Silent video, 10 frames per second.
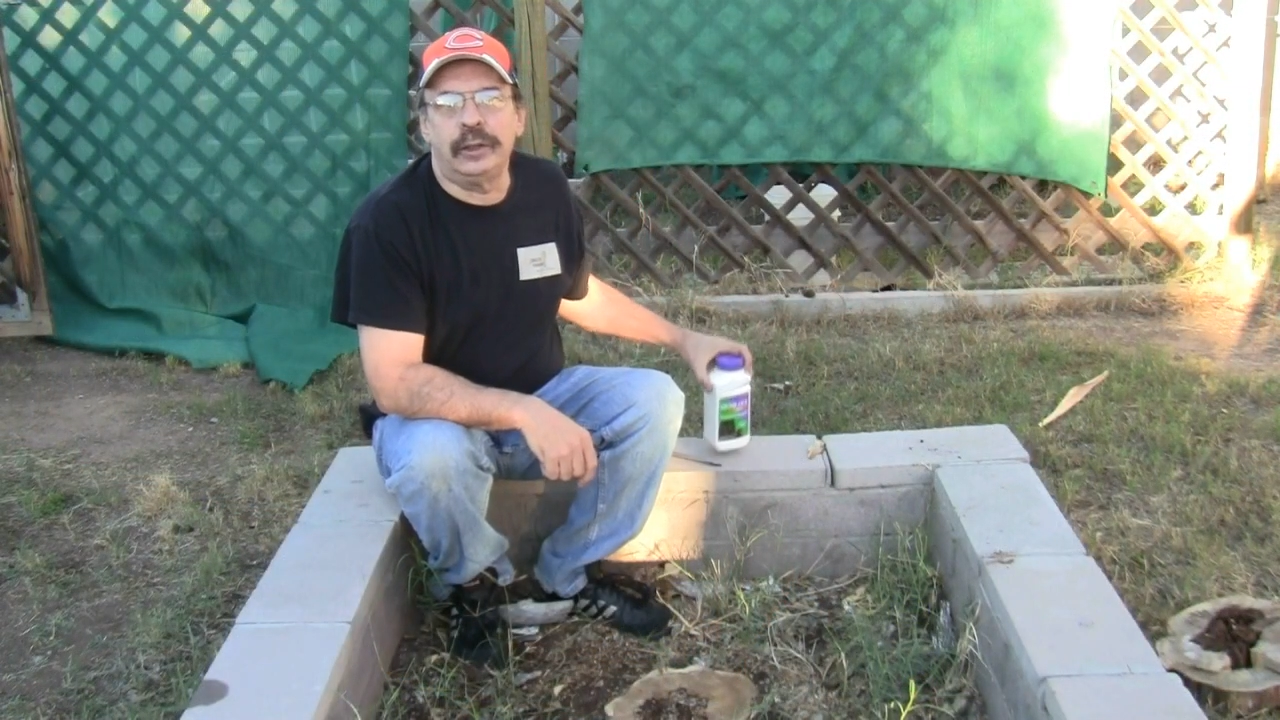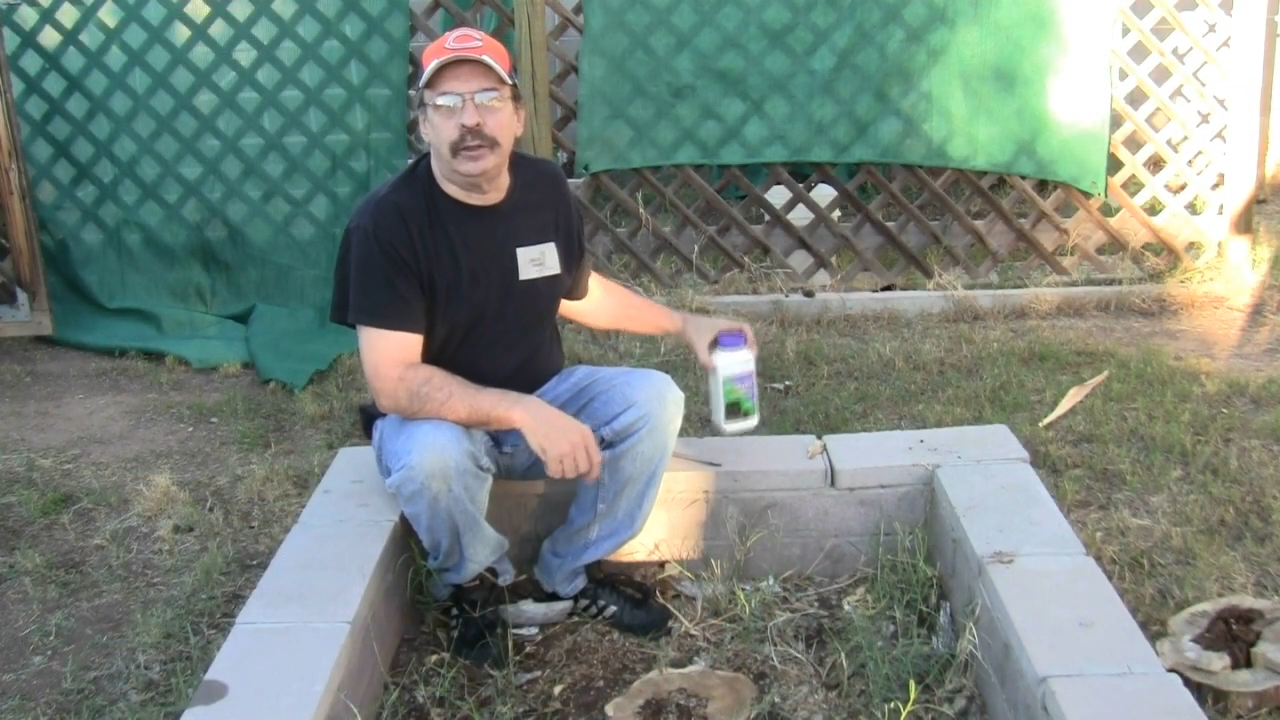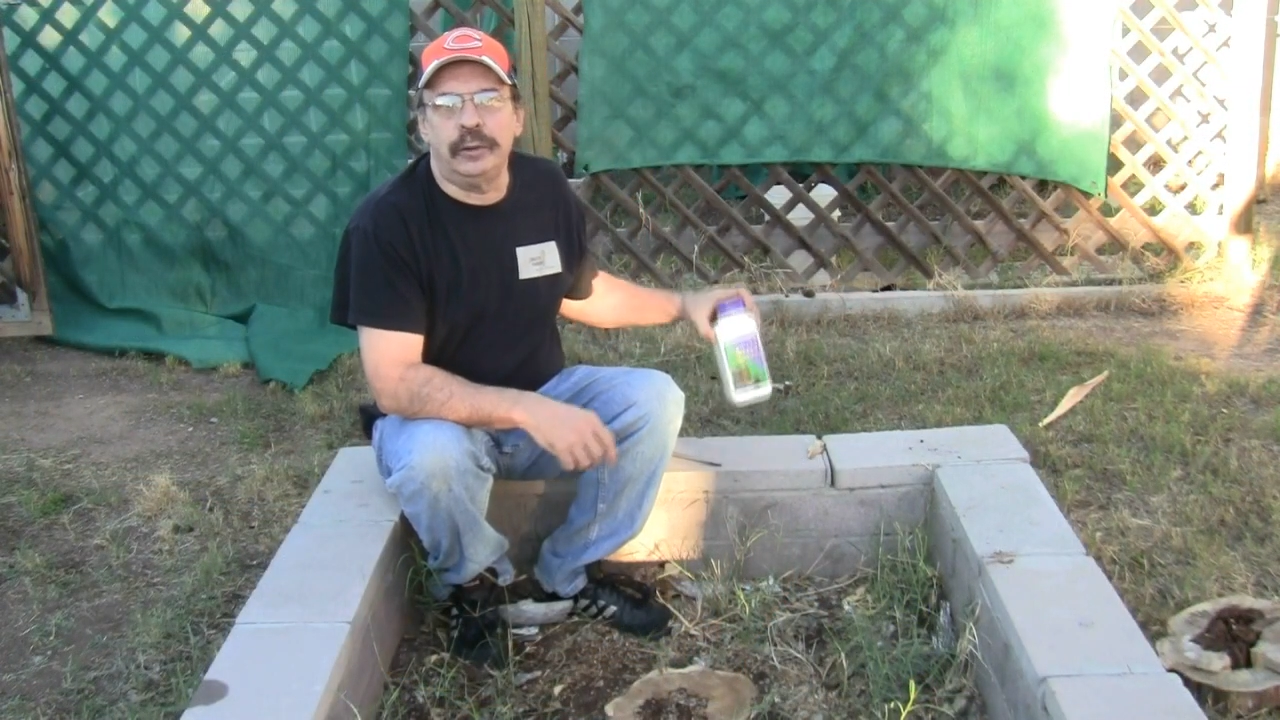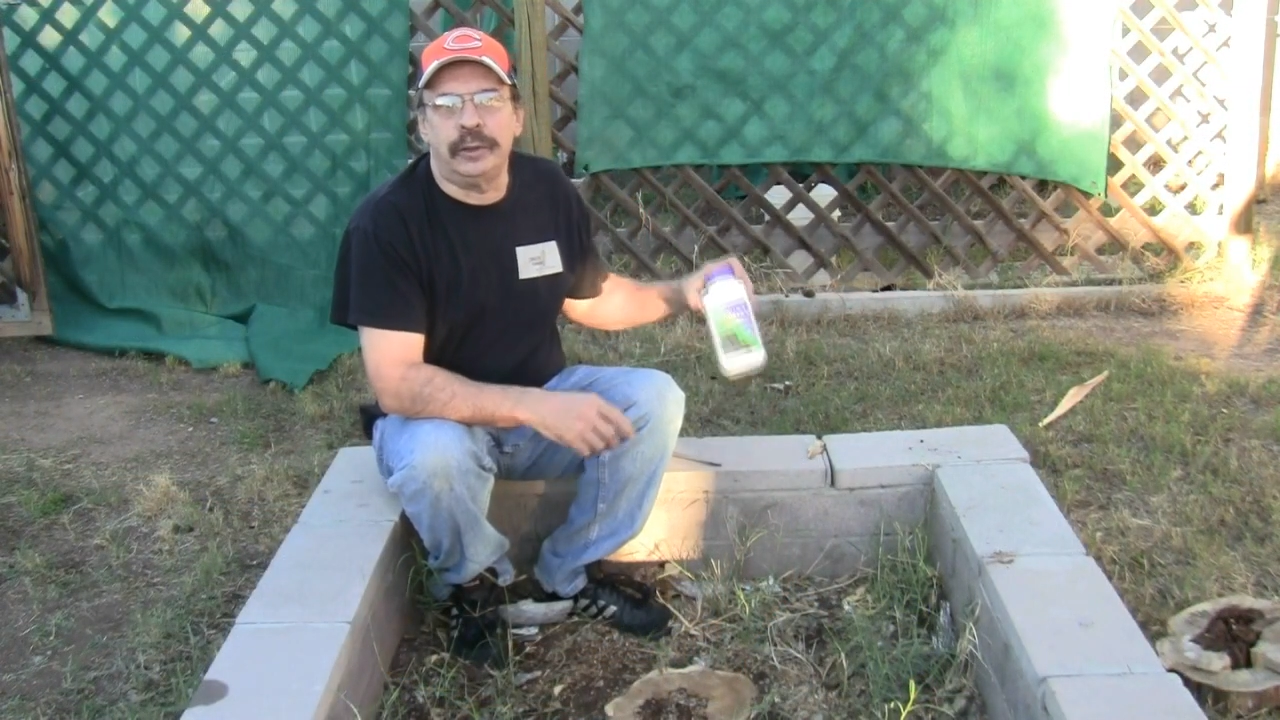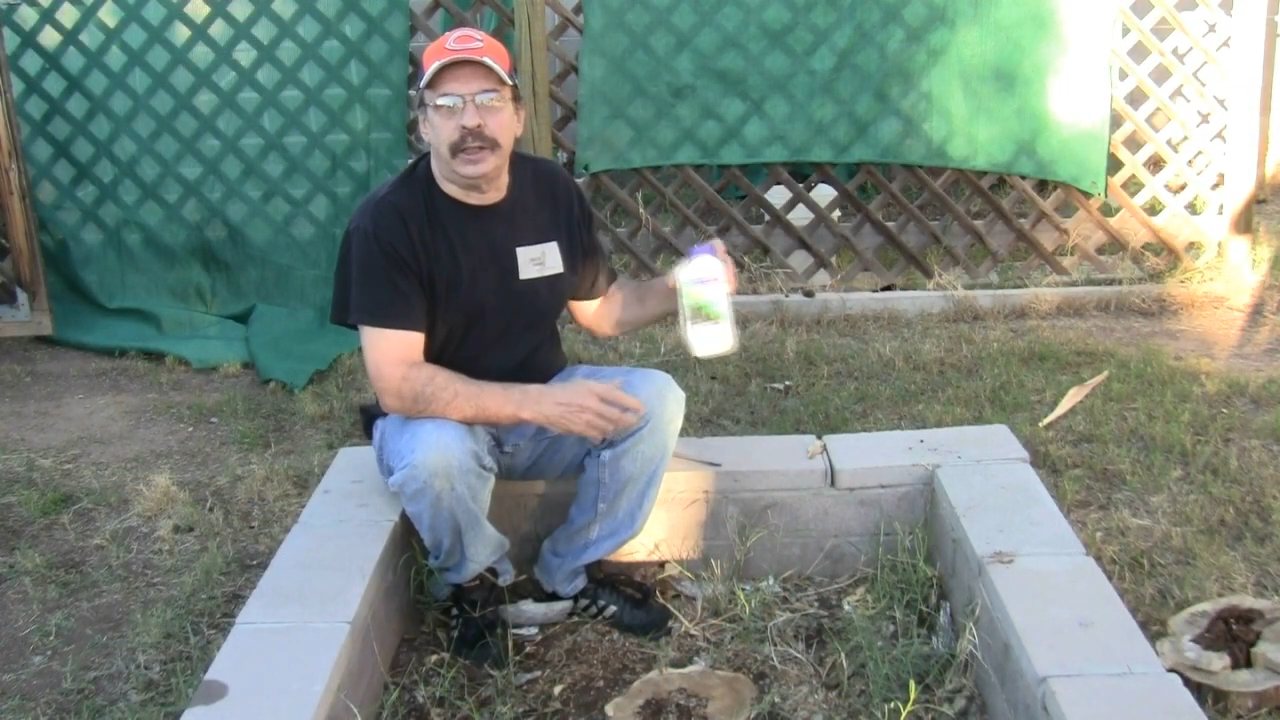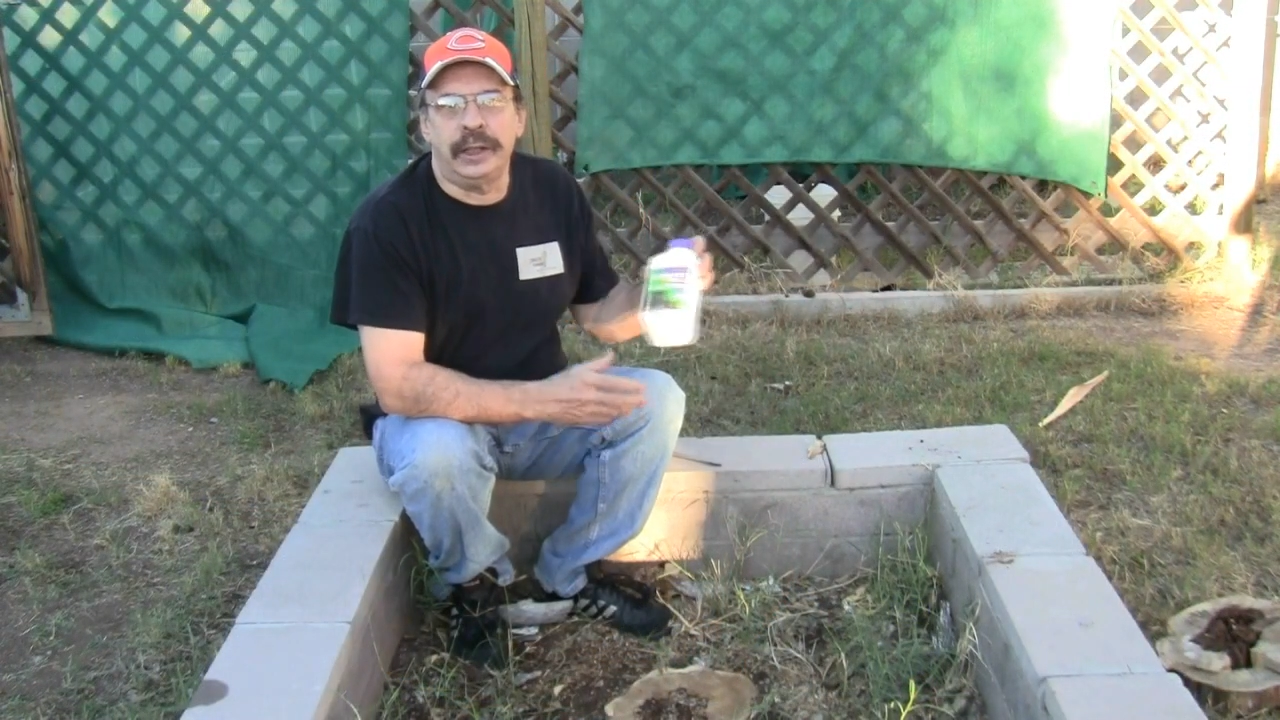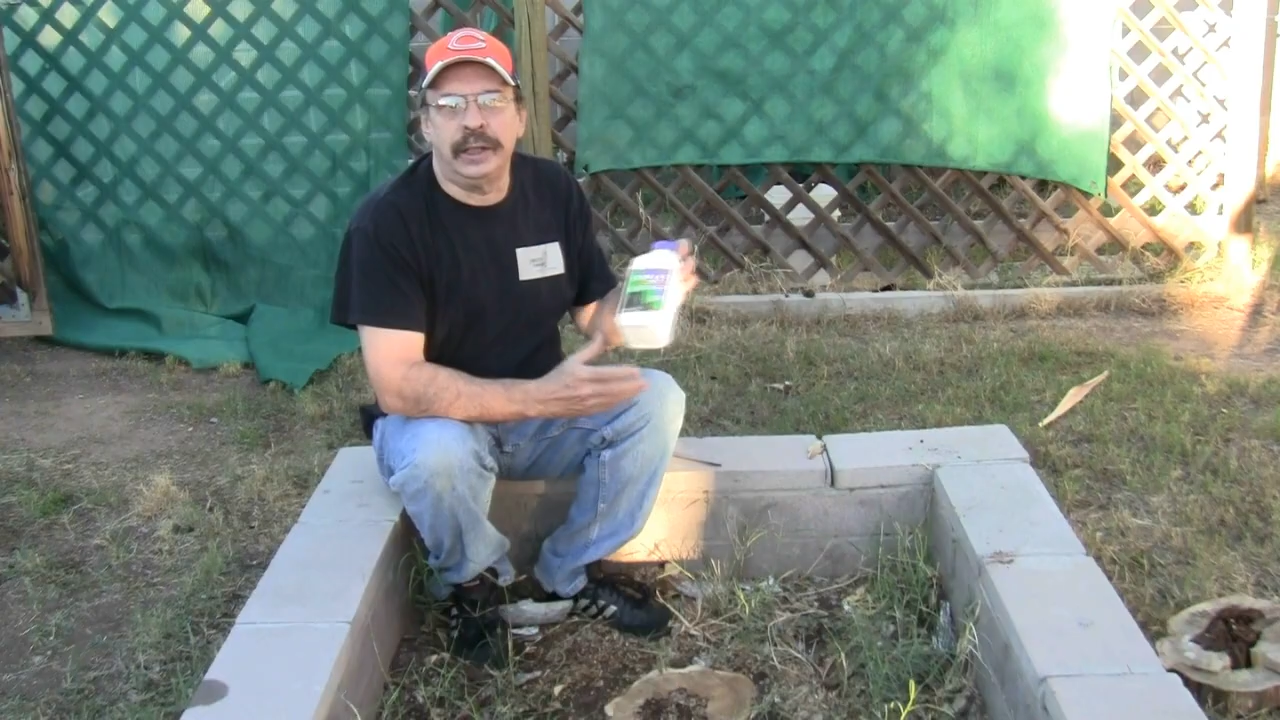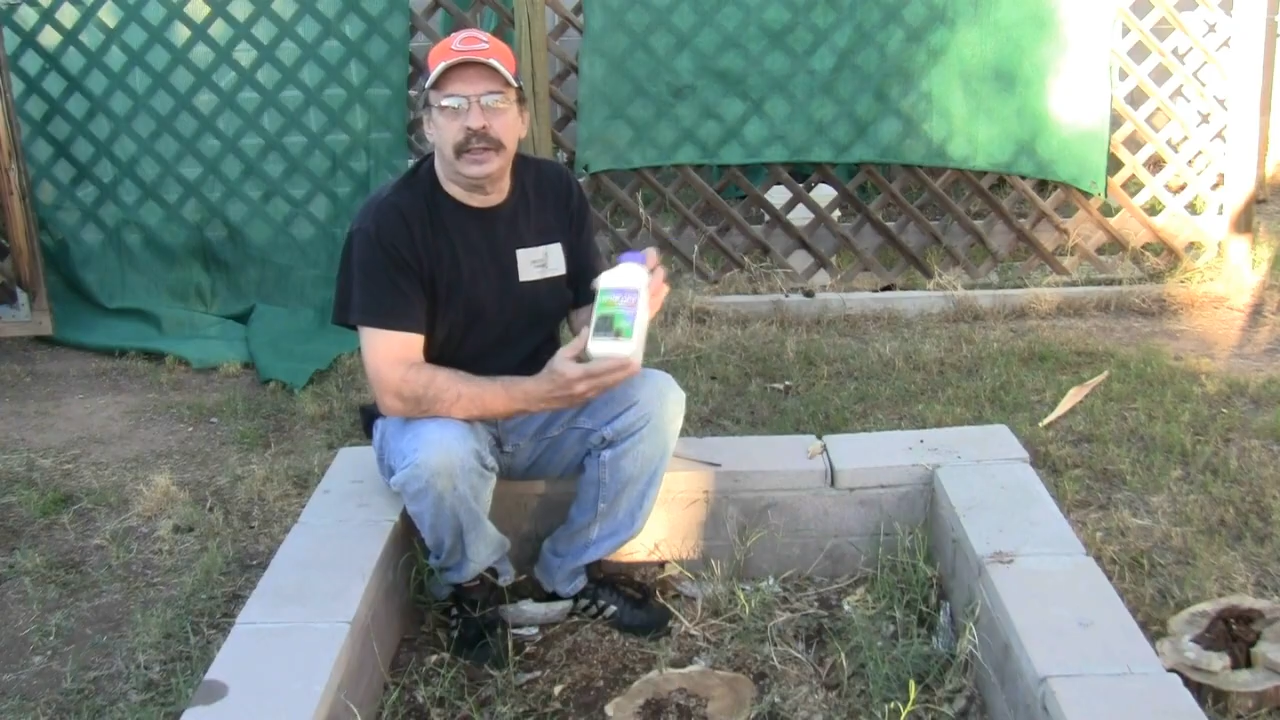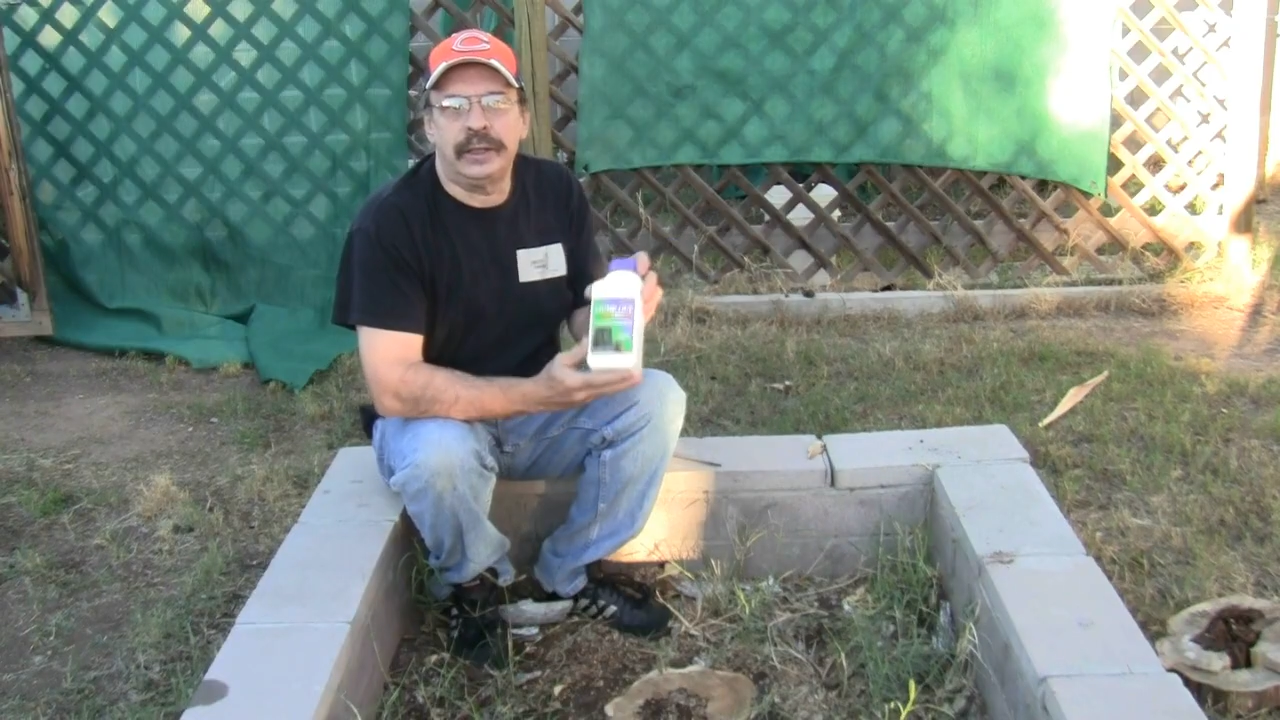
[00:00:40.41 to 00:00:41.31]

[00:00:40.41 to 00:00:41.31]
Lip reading: using